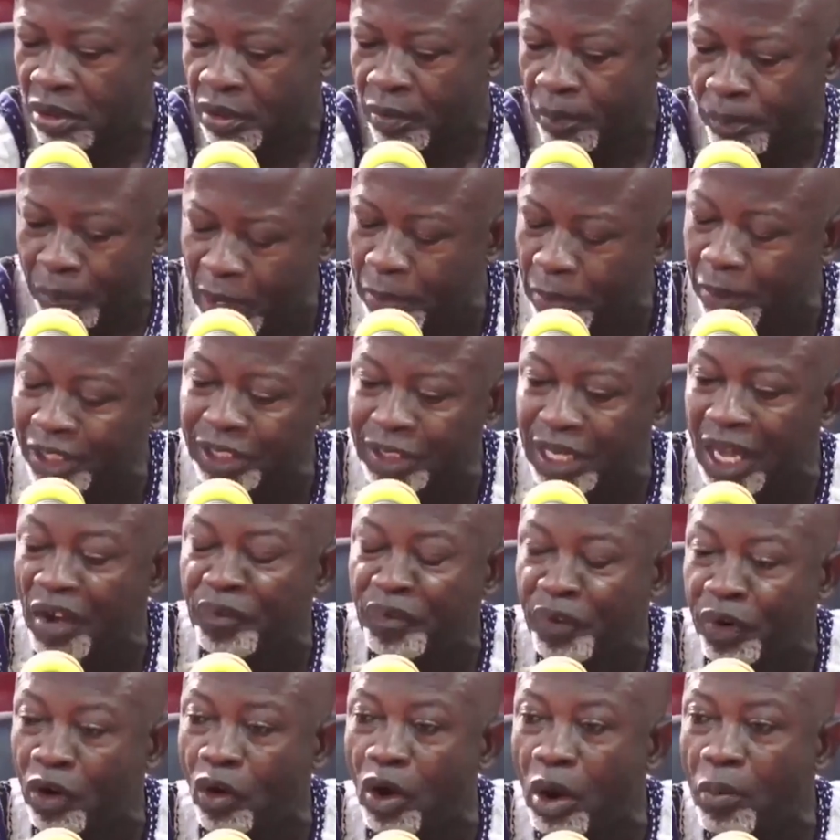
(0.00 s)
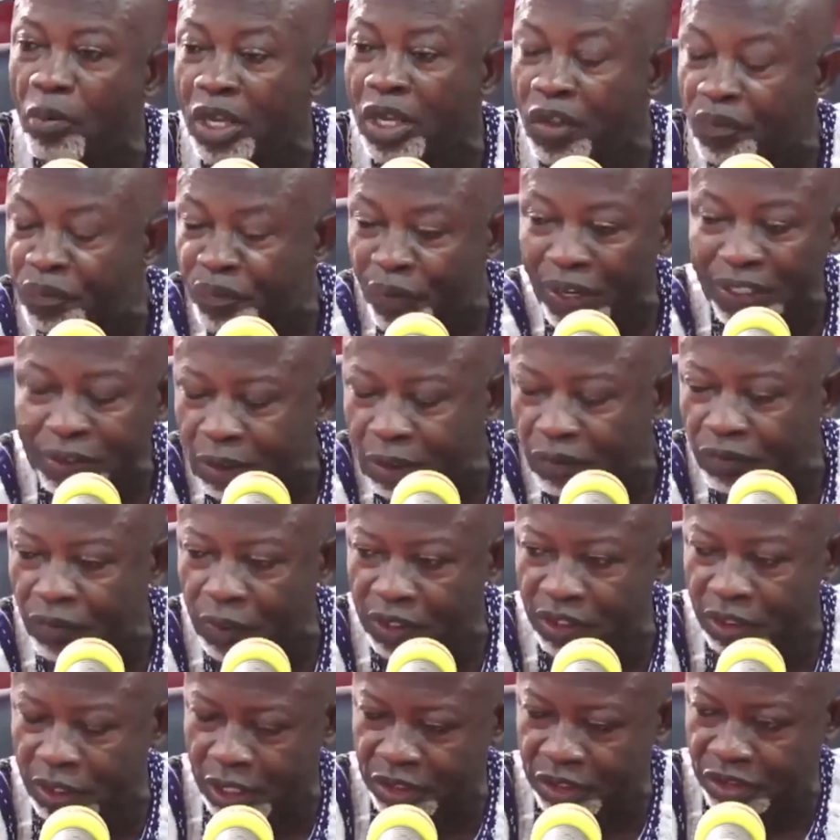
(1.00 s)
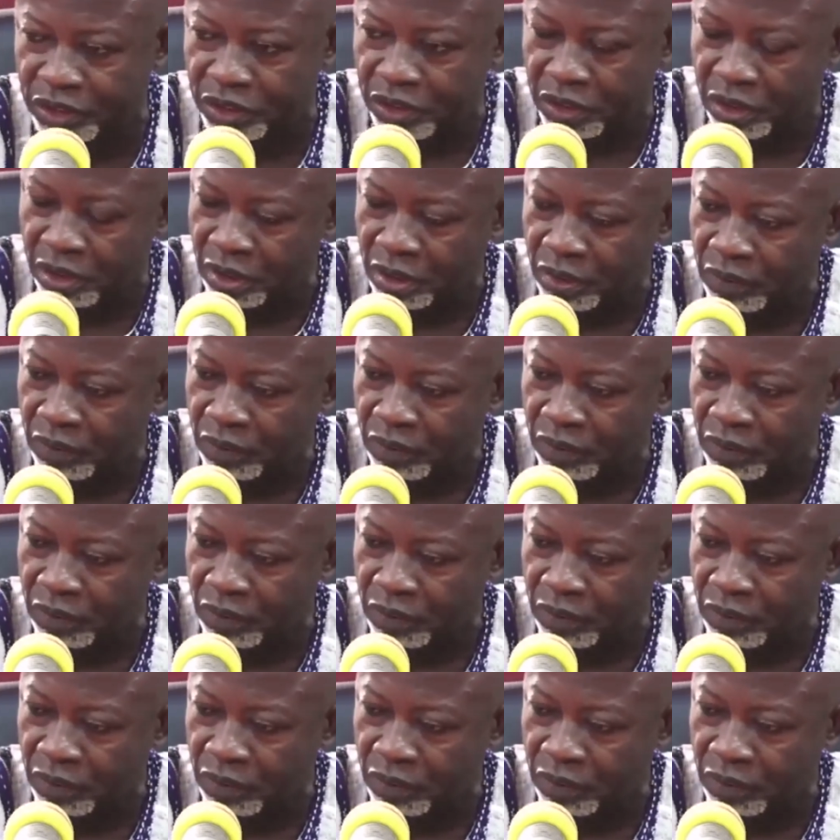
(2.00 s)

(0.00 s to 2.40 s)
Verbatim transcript: Miss Afro are more effective leaders.